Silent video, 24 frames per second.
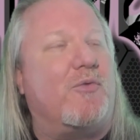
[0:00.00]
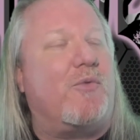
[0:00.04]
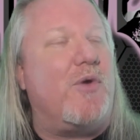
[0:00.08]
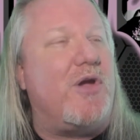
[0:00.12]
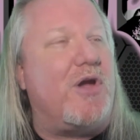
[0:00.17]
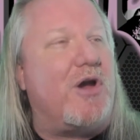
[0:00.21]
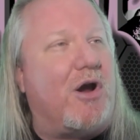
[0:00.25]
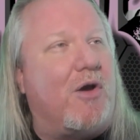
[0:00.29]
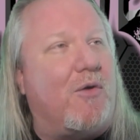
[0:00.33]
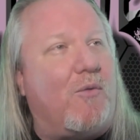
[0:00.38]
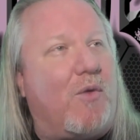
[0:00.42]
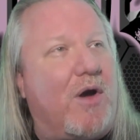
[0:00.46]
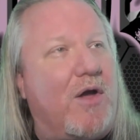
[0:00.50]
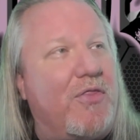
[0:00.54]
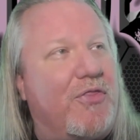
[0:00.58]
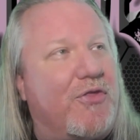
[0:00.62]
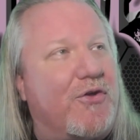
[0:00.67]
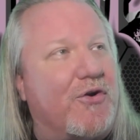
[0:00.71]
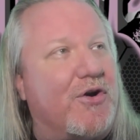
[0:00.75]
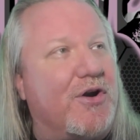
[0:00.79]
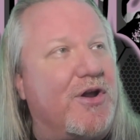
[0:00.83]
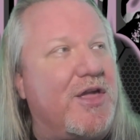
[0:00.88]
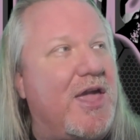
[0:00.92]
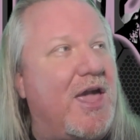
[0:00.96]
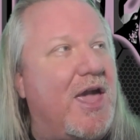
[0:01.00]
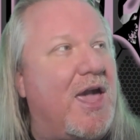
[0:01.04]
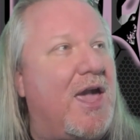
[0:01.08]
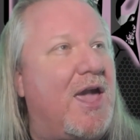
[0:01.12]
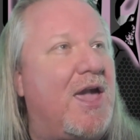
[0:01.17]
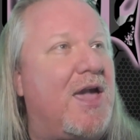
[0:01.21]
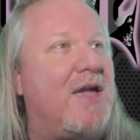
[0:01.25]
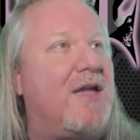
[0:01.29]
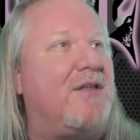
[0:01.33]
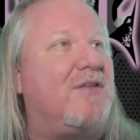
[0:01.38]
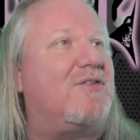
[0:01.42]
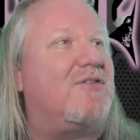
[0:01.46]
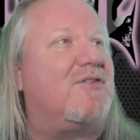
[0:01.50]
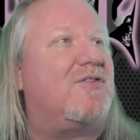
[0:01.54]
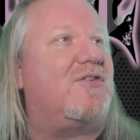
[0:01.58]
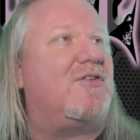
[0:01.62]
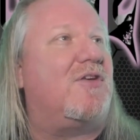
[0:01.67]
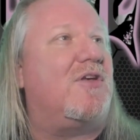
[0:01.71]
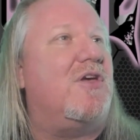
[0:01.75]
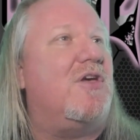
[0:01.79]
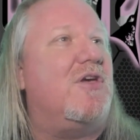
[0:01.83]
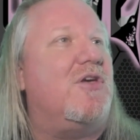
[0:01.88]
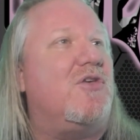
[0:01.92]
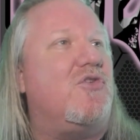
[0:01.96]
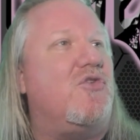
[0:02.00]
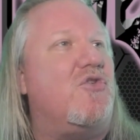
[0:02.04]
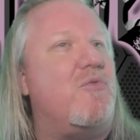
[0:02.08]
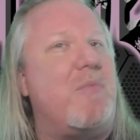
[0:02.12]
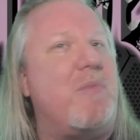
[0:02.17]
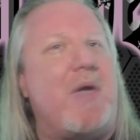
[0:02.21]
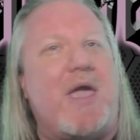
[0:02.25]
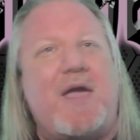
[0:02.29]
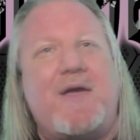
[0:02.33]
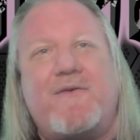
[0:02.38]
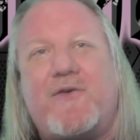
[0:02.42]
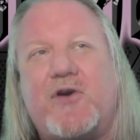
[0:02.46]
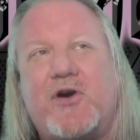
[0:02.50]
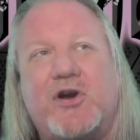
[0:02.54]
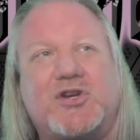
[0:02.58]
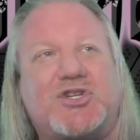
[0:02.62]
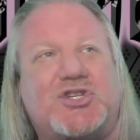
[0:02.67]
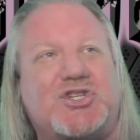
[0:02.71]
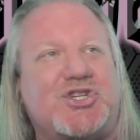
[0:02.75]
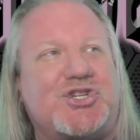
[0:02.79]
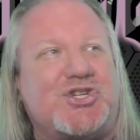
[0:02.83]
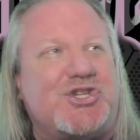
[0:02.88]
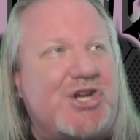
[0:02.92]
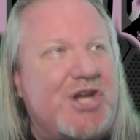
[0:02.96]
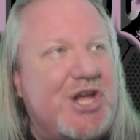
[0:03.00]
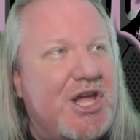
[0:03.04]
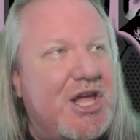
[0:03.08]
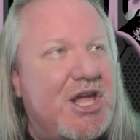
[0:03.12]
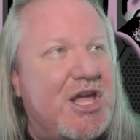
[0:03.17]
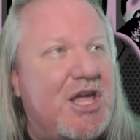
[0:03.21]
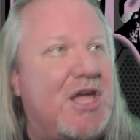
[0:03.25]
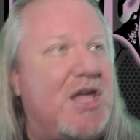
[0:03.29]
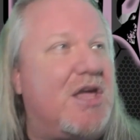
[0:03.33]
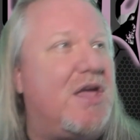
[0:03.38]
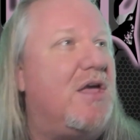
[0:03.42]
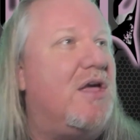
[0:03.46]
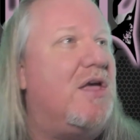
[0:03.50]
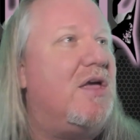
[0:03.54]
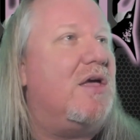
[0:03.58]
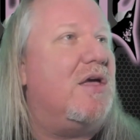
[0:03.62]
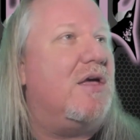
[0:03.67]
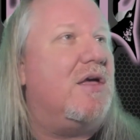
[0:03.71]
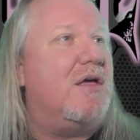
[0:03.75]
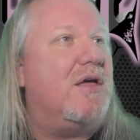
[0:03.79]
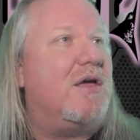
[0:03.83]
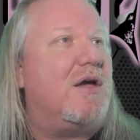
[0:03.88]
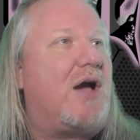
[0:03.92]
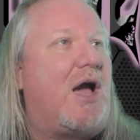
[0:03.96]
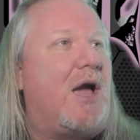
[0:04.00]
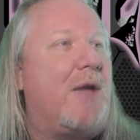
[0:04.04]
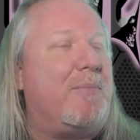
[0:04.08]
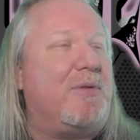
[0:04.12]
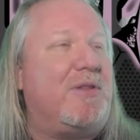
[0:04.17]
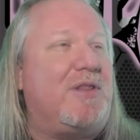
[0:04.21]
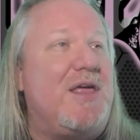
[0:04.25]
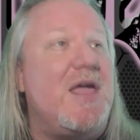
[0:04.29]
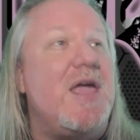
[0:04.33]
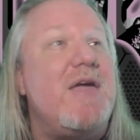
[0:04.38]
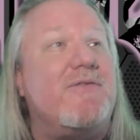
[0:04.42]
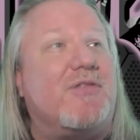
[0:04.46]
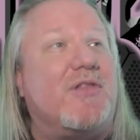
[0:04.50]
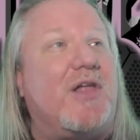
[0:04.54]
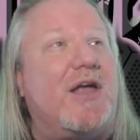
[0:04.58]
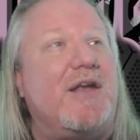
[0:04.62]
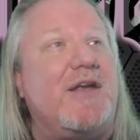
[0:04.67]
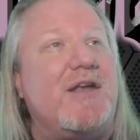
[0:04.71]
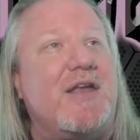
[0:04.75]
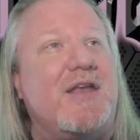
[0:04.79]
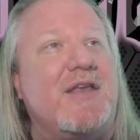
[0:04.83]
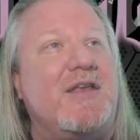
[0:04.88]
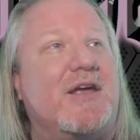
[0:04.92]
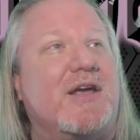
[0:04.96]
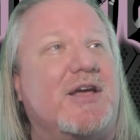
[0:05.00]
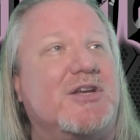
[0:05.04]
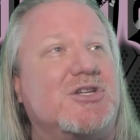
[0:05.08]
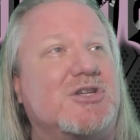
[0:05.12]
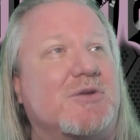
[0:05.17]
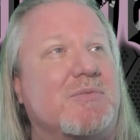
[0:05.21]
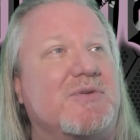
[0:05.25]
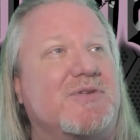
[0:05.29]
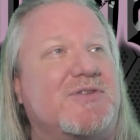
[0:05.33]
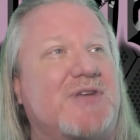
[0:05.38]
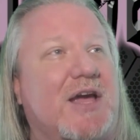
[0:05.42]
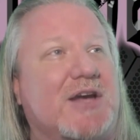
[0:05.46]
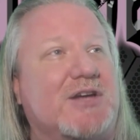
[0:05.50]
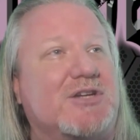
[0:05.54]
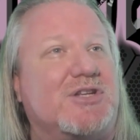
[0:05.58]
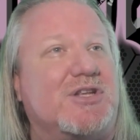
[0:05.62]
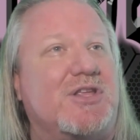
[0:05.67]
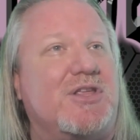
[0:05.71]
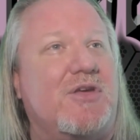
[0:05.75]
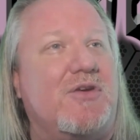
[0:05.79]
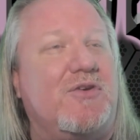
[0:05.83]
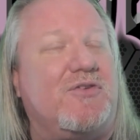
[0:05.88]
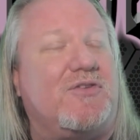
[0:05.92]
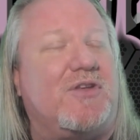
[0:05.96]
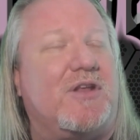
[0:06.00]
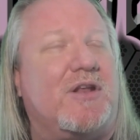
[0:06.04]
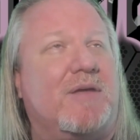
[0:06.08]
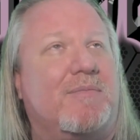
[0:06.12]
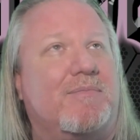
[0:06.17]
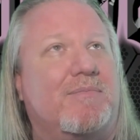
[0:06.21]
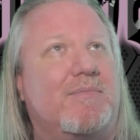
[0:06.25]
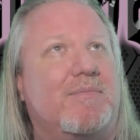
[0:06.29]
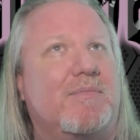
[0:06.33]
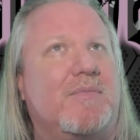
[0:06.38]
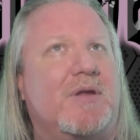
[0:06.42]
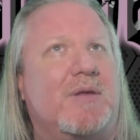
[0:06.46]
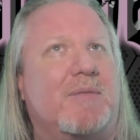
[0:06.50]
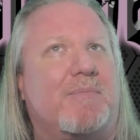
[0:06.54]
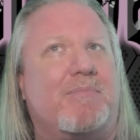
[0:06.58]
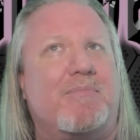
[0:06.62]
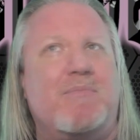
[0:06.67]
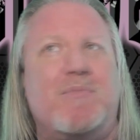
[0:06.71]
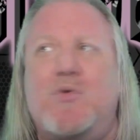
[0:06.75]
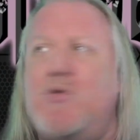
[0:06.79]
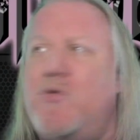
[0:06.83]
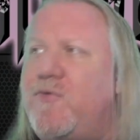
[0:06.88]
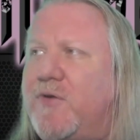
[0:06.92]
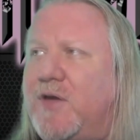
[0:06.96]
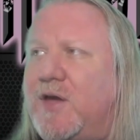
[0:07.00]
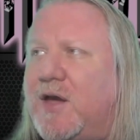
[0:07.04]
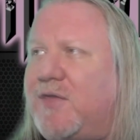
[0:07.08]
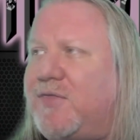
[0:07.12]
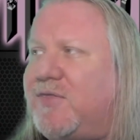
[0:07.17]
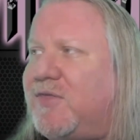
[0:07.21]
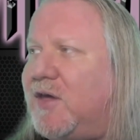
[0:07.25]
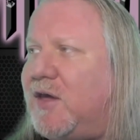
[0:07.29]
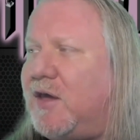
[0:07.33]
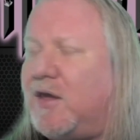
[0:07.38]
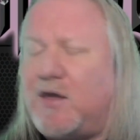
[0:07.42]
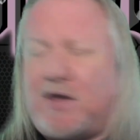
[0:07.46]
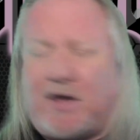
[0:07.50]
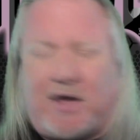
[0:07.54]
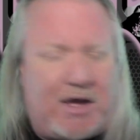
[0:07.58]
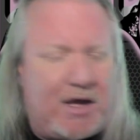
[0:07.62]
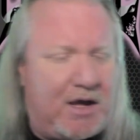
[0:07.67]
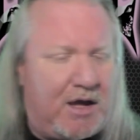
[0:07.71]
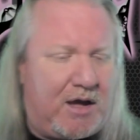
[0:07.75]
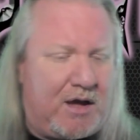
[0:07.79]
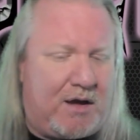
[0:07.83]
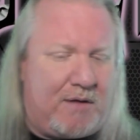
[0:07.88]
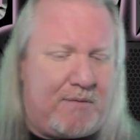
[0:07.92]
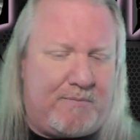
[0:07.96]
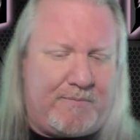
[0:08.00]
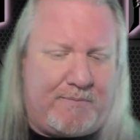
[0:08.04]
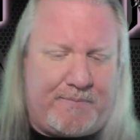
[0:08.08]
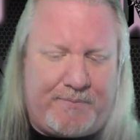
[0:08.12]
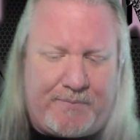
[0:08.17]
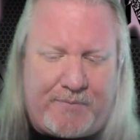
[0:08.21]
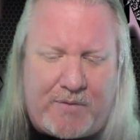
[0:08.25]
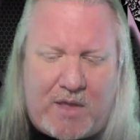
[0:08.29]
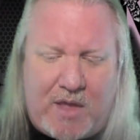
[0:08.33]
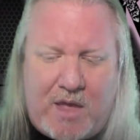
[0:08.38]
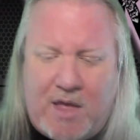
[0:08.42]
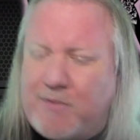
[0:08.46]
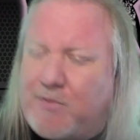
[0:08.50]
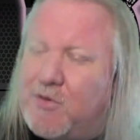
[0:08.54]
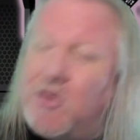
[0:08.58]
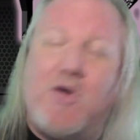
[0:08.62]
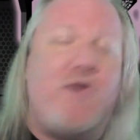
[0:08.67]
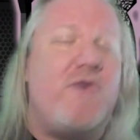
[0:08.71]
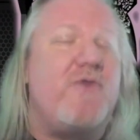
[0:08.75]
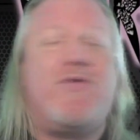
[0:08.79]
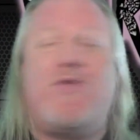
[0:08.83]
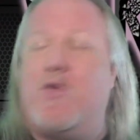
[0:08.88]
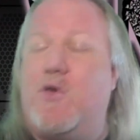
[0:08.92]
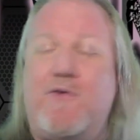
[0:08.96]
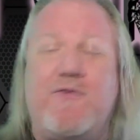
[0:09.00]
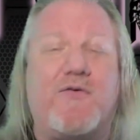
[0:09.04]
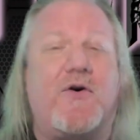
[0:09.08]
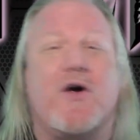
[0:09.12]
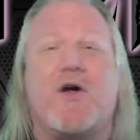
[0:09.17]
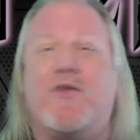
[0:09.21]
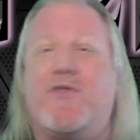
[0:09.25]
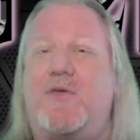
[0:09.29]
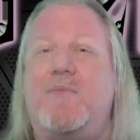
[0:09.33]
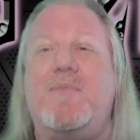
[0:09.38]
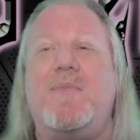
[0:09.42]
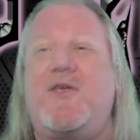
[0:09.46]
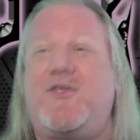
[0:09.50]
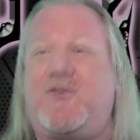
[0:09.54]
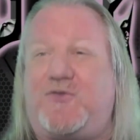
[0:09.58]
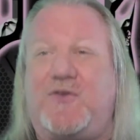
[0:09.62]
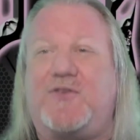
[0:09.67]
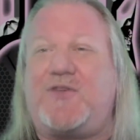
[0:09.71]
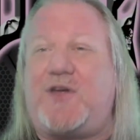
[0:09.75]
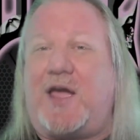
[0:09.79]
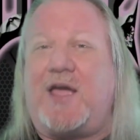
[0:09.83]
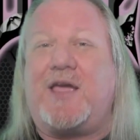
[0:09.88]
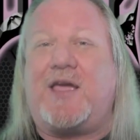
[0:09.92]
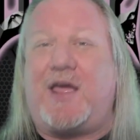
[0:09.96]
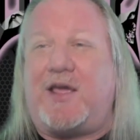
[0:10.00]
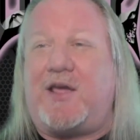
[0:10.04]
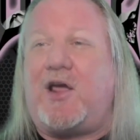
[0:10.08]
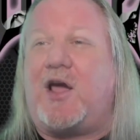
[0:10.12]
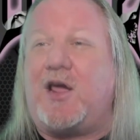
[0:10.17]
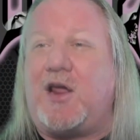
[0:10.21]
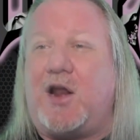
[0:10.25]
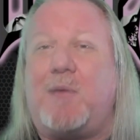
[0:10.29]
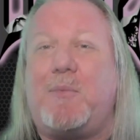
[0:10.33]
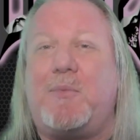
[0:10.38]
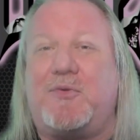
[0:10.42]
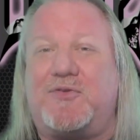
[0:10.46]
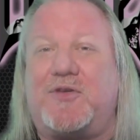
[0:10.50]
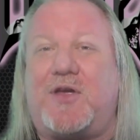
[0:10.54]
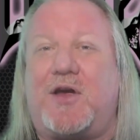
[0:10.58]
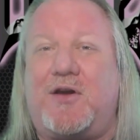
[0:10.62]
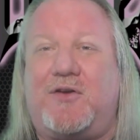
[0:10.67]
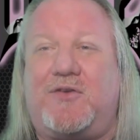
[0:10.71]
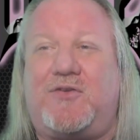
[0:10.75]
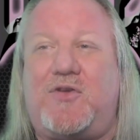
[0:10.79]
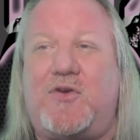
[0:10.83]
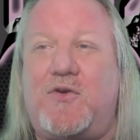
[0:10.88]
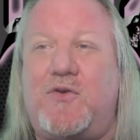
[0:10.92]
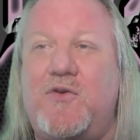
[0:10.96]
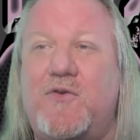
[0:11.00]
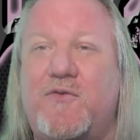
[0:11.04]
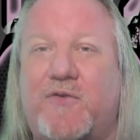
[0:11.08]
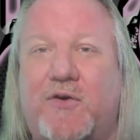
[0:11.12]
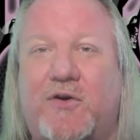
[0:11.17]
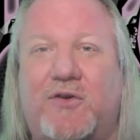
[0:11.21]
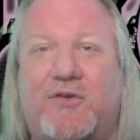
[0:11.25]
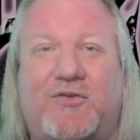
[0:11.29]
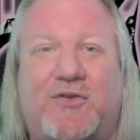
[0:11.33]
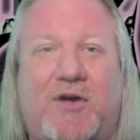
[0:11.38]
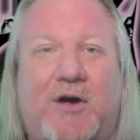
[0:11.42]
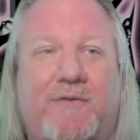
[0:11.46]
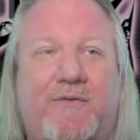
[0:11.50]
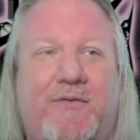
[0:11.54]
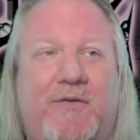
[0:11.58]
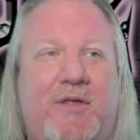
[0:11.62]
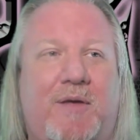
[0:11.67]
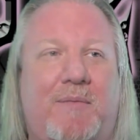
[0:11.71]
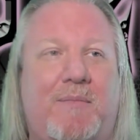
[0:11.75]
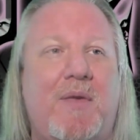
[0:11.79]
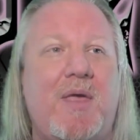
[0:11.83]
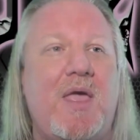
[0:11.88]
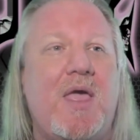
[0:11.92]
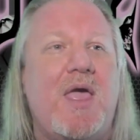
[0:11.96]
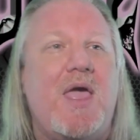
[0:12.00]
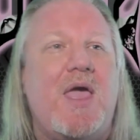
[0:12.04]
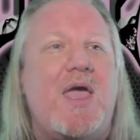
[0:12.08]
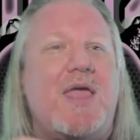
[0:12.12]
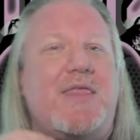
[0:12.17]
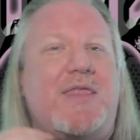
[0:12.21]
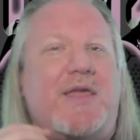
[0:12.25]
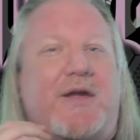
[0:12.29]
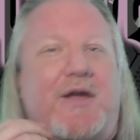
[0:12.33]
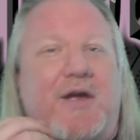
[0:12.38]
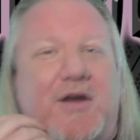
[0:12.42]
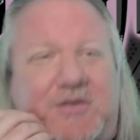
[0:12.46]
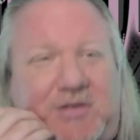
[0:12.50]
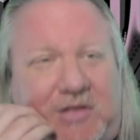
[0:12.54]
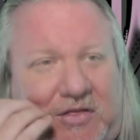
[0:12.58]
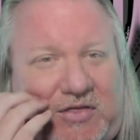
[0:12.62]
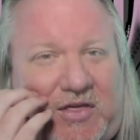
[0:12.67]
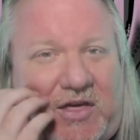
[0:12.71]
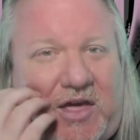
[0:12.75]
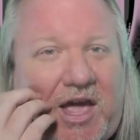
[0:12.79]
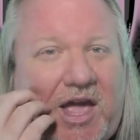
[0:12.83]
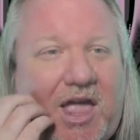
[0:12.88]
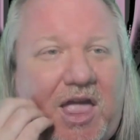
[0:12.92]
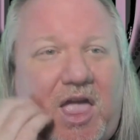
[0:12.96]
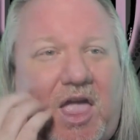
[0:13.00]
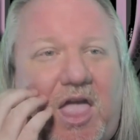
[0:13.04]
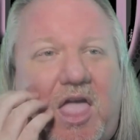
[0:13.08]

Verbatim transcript: We Are one thirty-eight. You may have heard She. I believe London Dungeon was actually used in a, in a movie, I think. Um, you've, you've heard the Misfits. I, I, I can almost guarantee you you've heard a song for them. Now, here's the thing.